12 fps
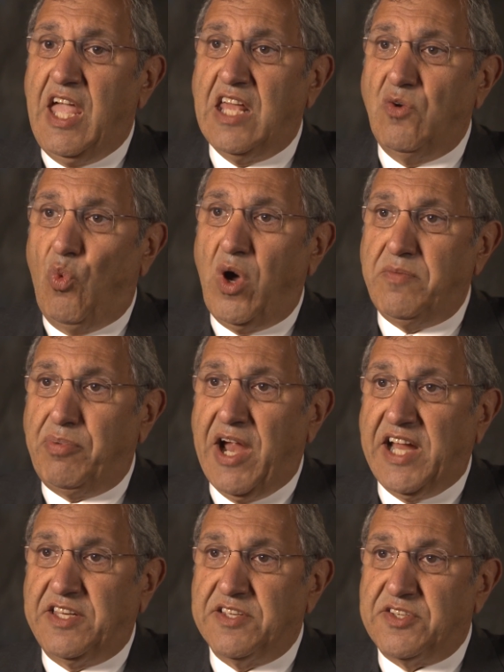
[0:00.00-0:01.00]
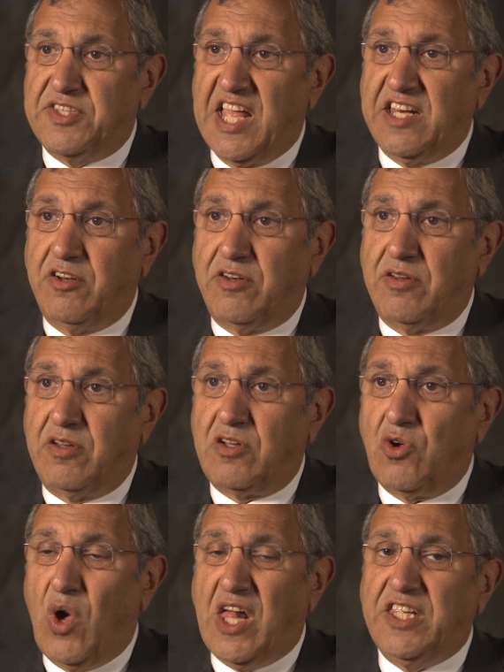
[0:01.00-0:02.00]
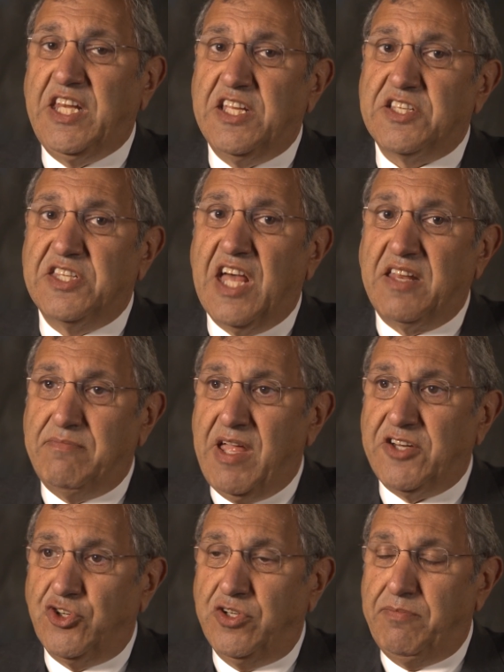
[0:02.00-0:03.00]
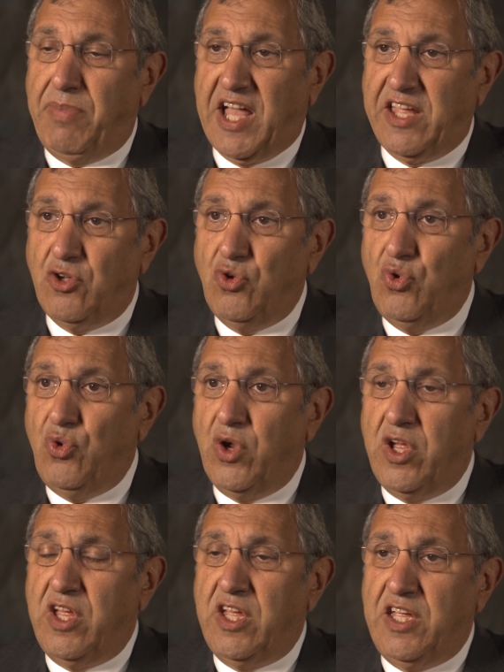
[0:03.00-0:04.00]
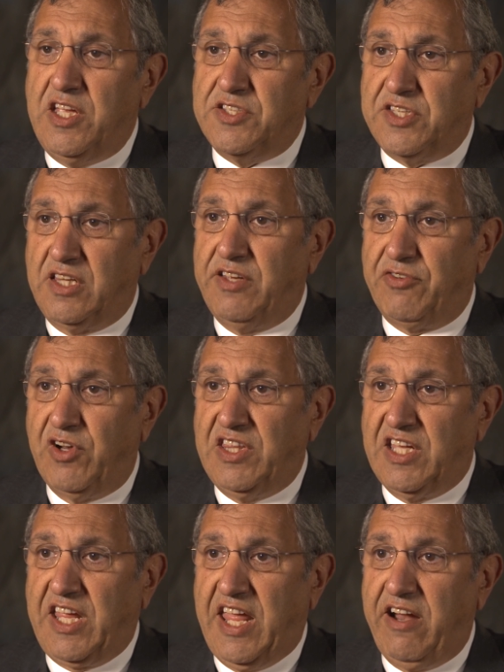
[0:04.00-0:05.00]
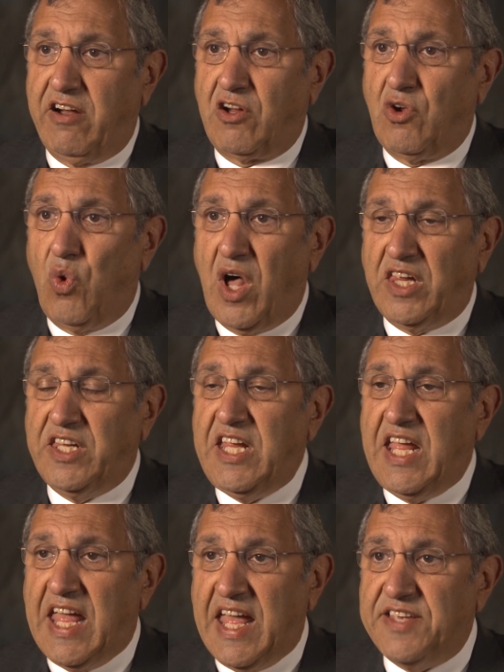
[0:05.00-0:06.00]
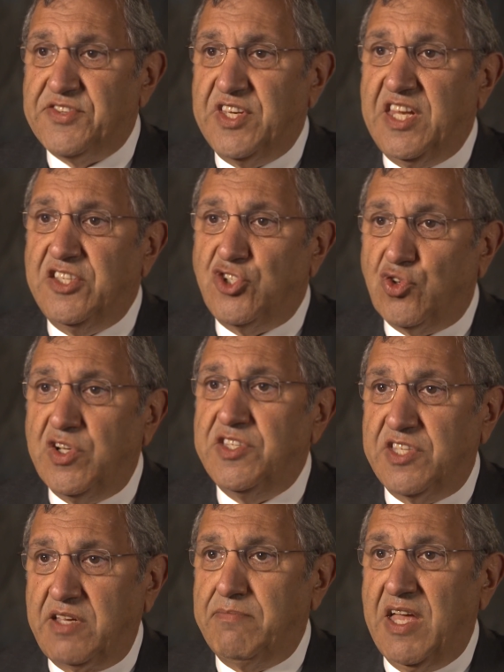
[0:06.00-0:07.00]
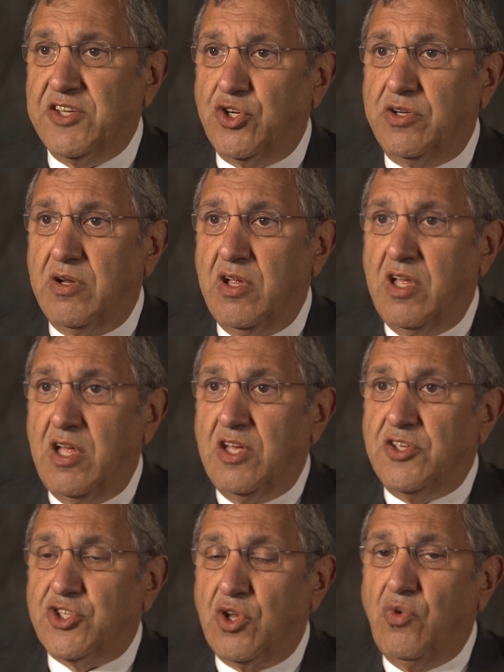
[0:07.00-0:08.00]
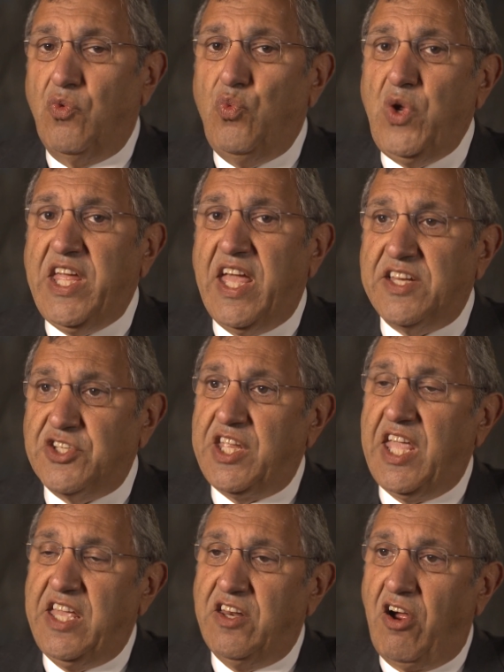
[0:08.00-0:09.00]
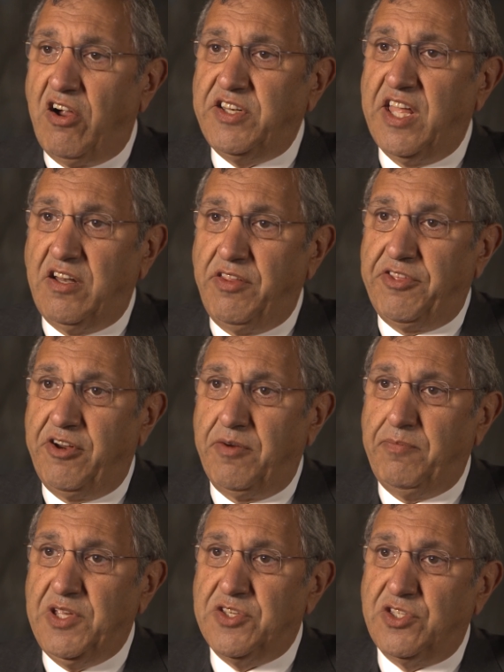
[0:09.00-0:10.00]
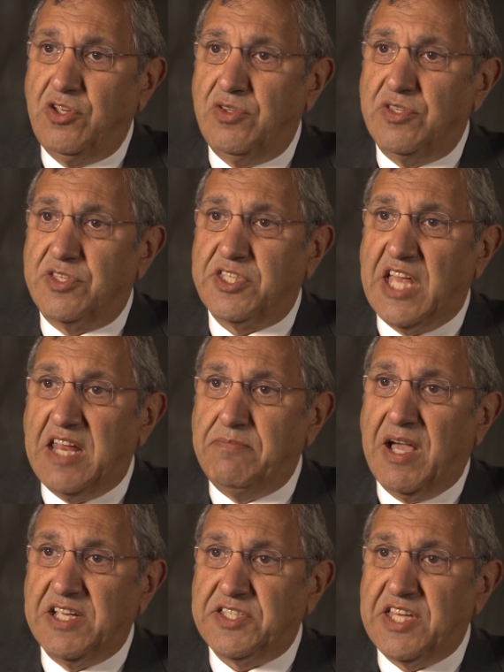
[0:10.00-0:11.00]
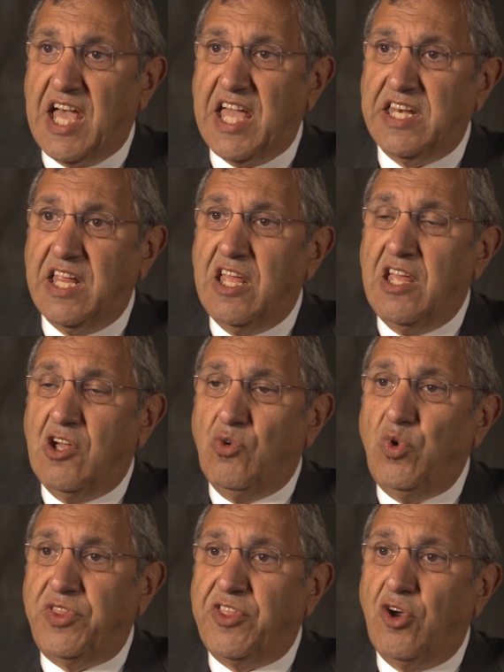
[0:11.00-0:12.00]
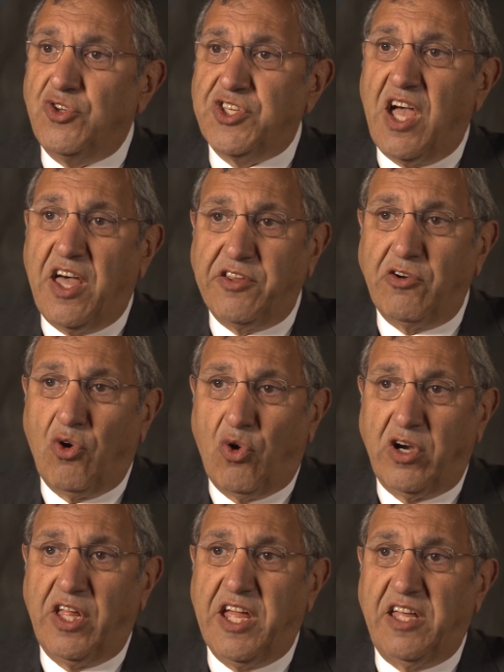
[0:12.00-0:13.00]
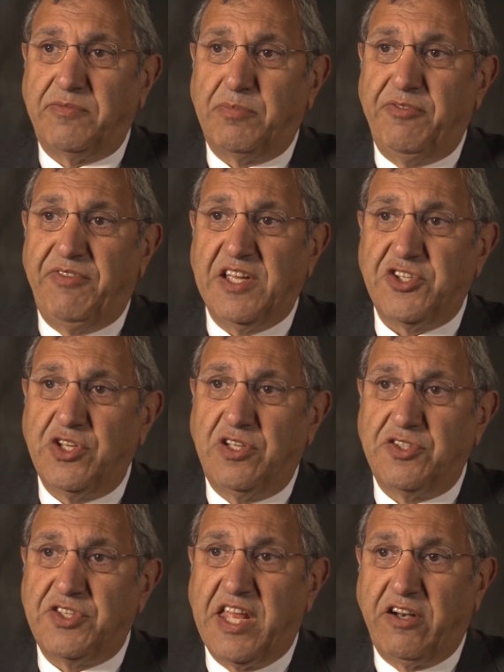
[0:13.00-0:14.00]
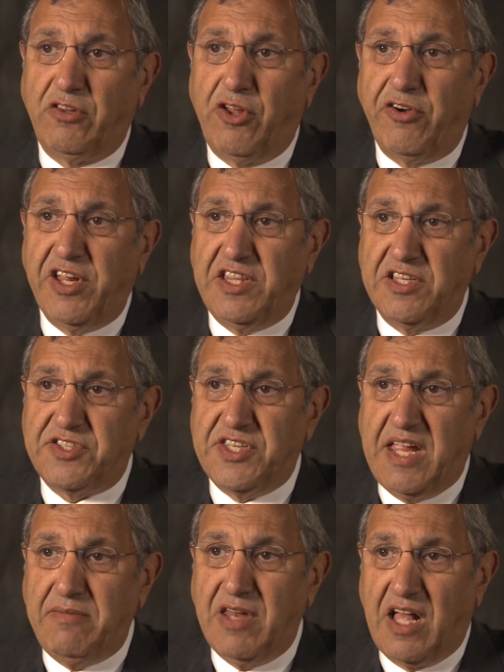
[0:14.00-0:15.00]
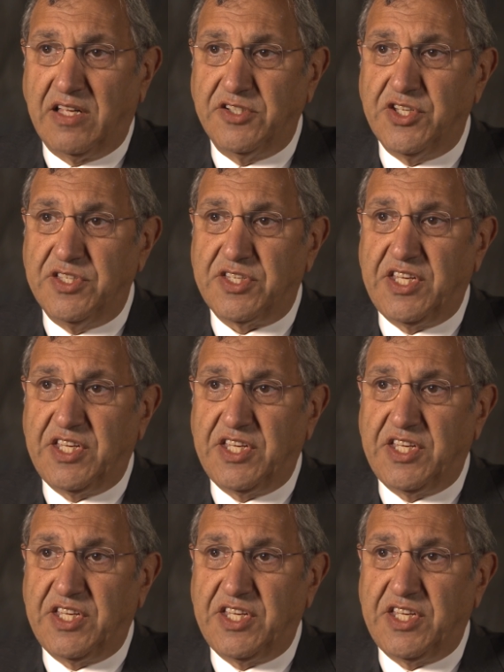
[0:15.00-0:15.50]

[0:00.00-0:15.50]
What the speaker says: and one practice standard. Quality is not measured by who is delivering the care. Quality has an intrinsic measure. So we educate our dental therapy students side by side with those other oral health professionals that are learning the same knowledge and